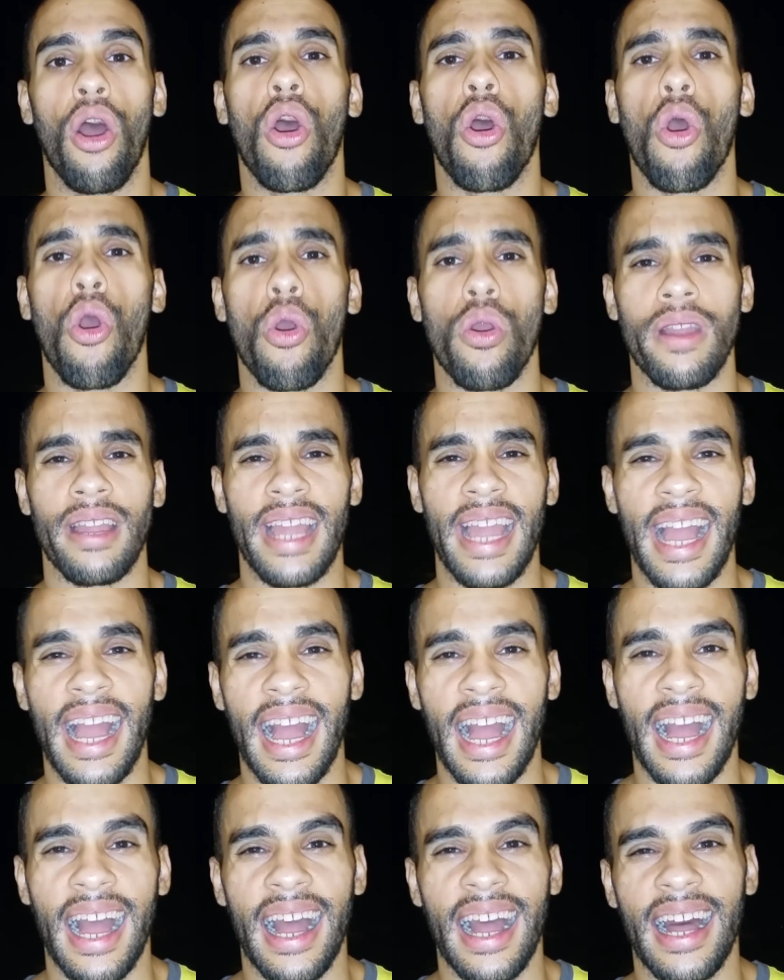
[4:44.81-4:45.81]
All
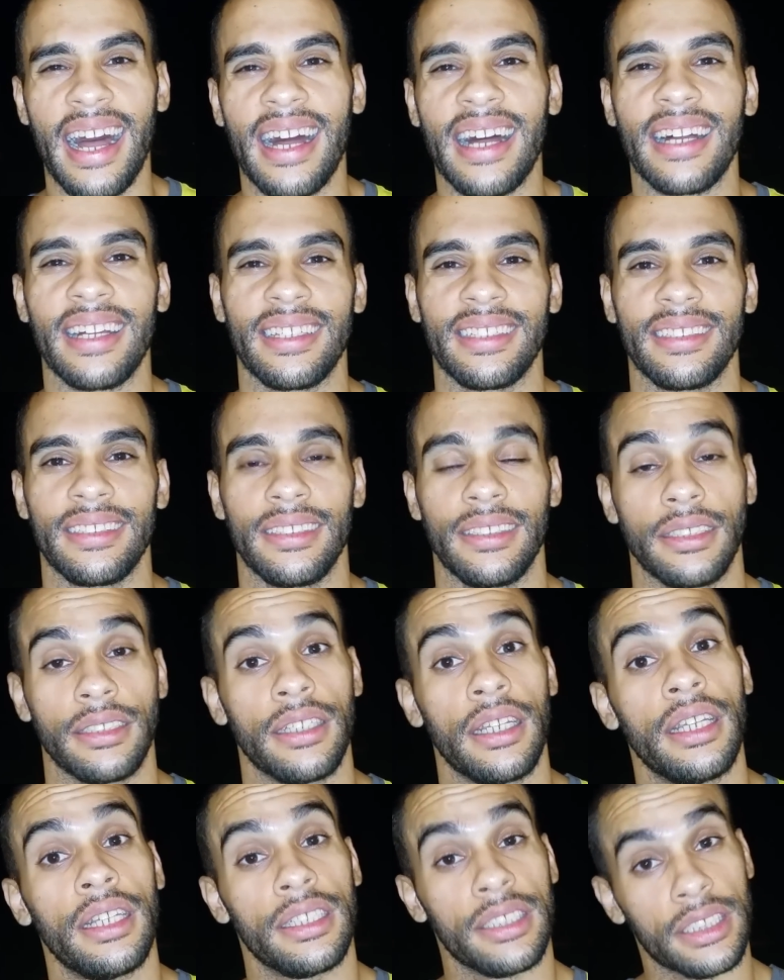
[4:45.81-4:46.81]
kinds.
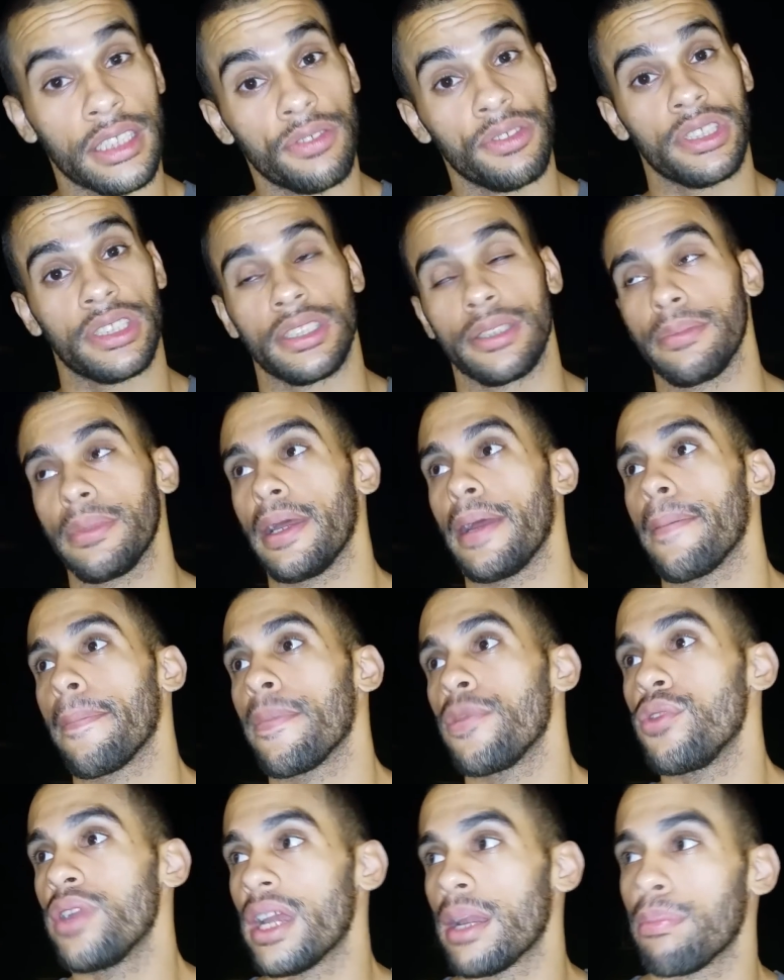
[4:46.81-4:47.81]
Seriously,
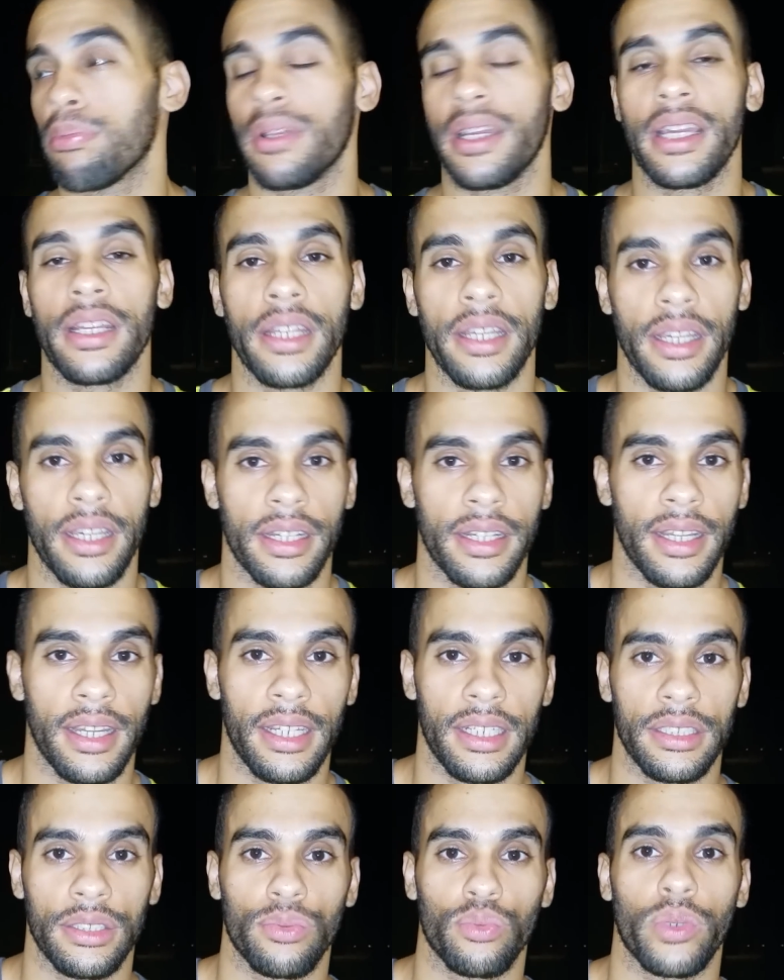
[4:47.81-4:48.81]
man, you gotta plan ahead,
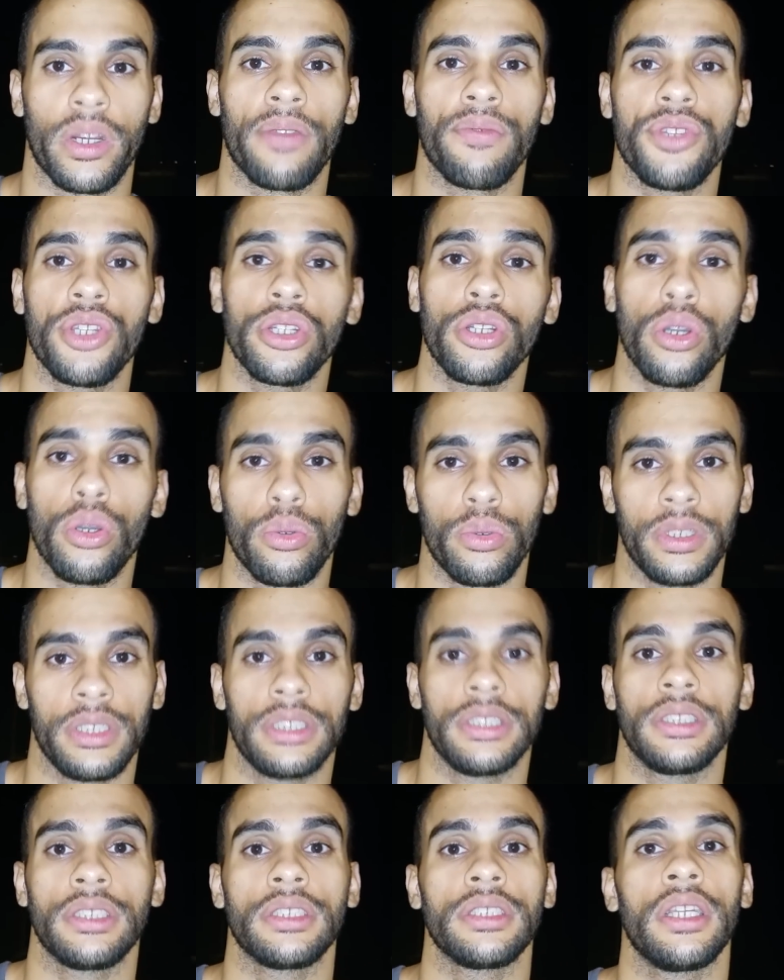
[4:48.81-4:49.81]
guys. Whatever your goal
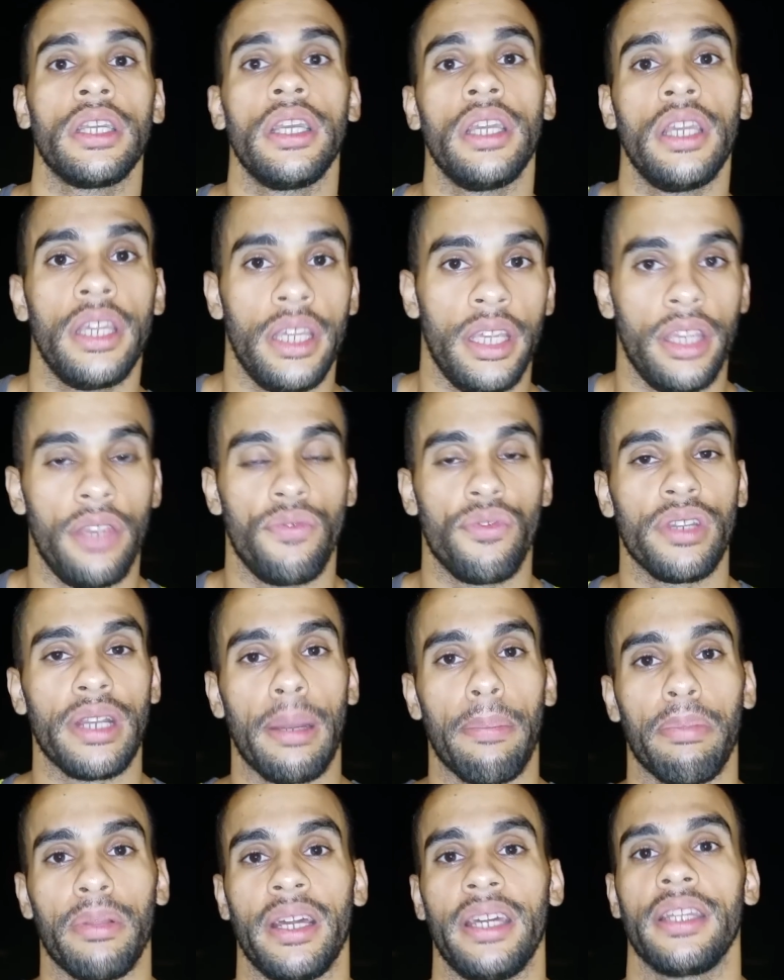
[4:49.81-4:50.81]
is, if you're
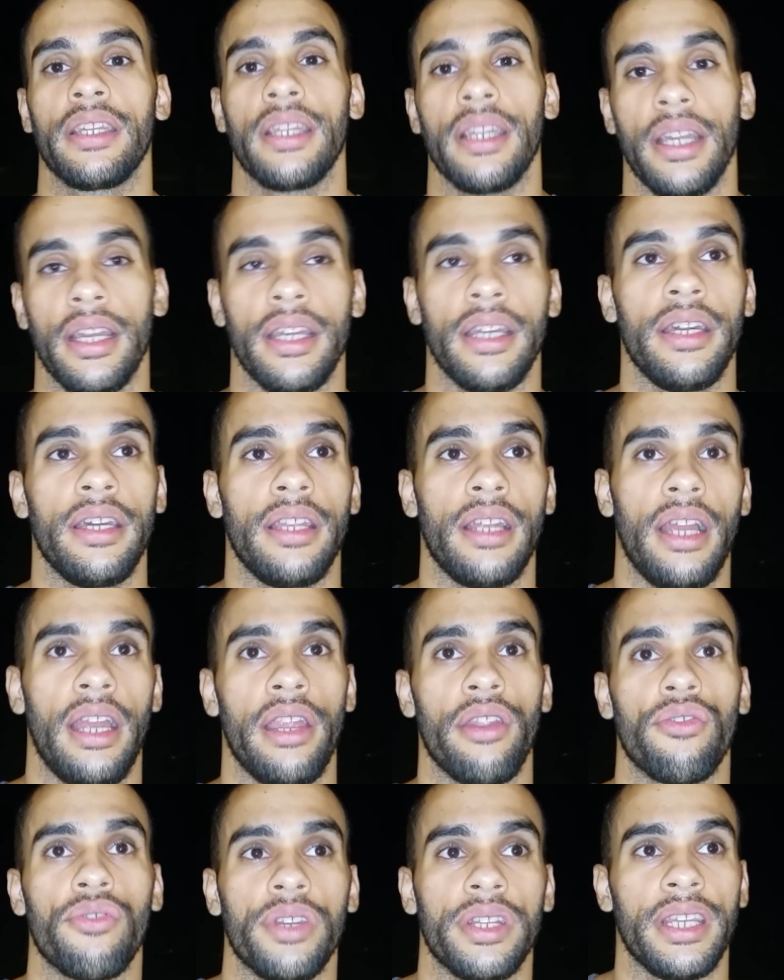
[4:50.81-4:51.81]
not planning ahead,
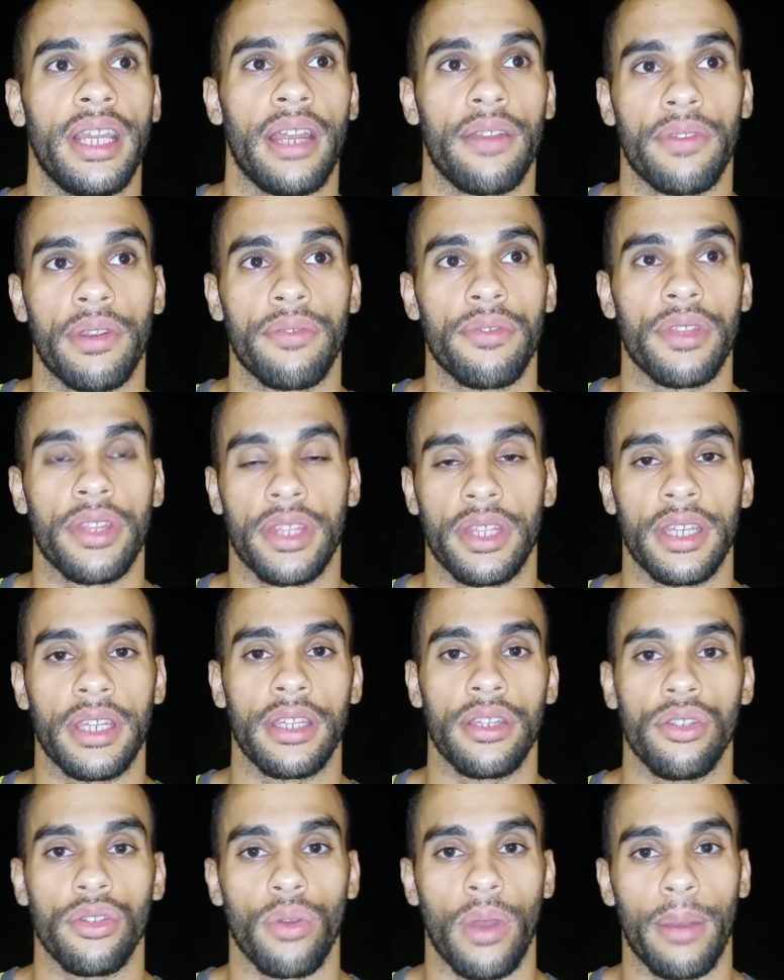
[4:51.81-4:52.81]
I already have
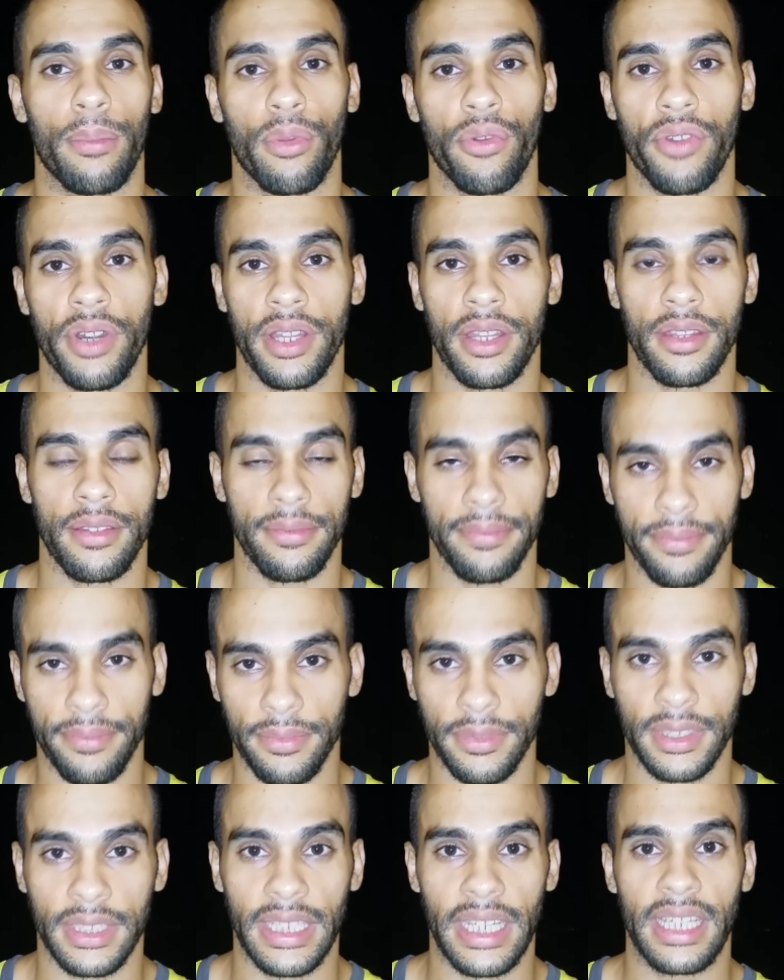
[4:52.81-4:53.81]
everything. You know, I'm already
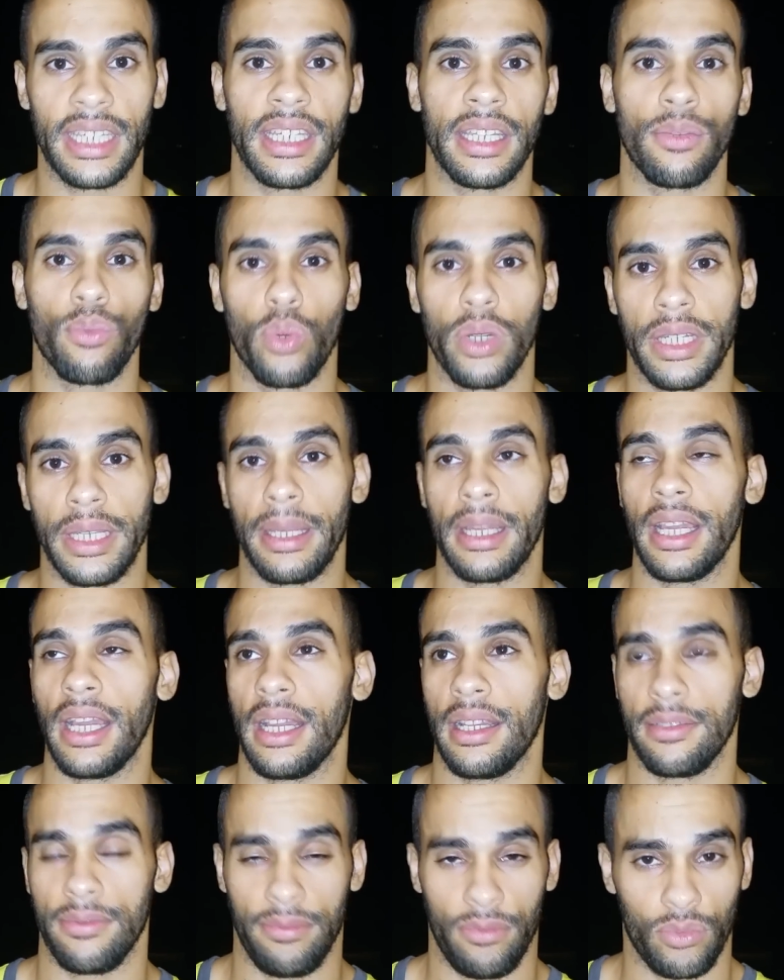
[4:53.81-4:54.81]
taking it one day,
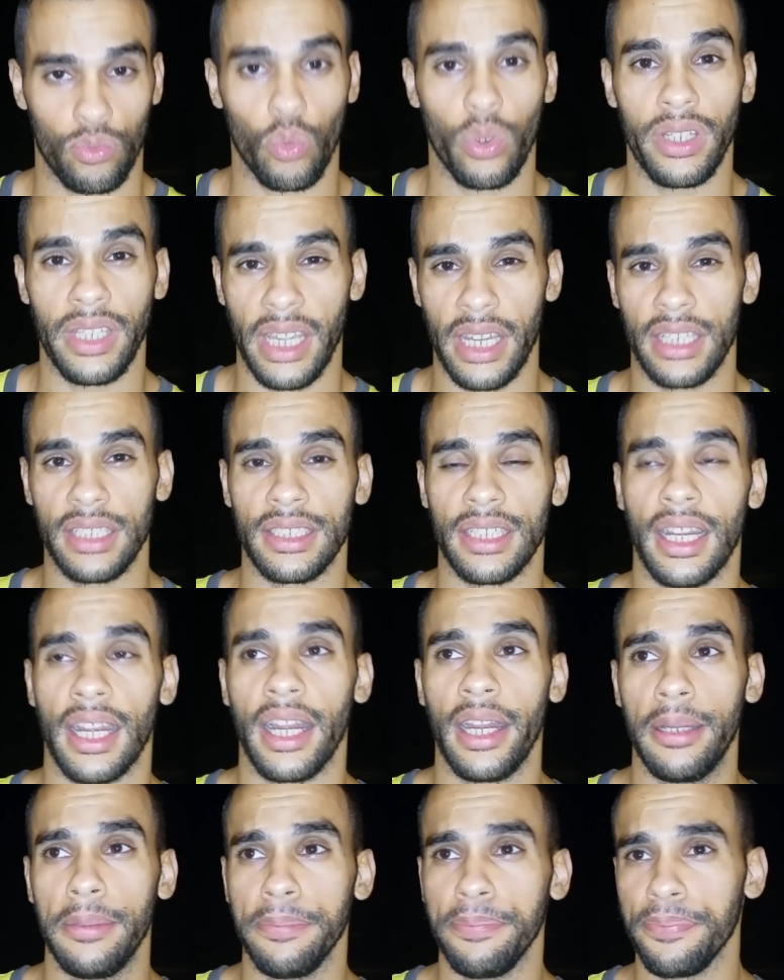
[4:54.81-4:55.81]
one day at a
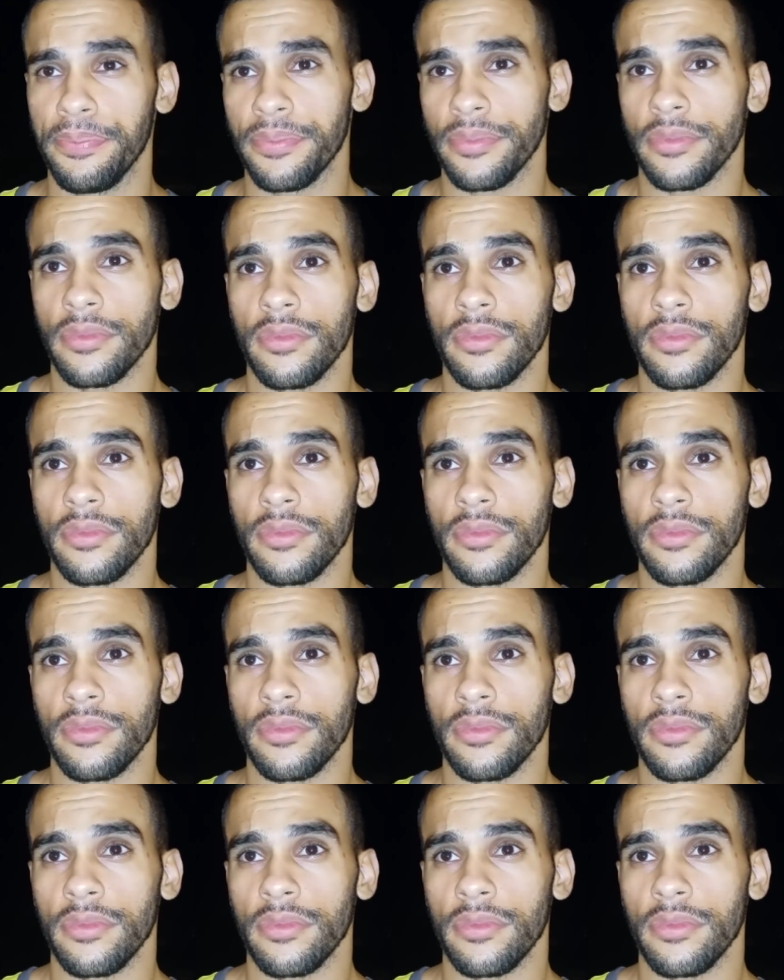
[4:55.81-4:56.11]
time.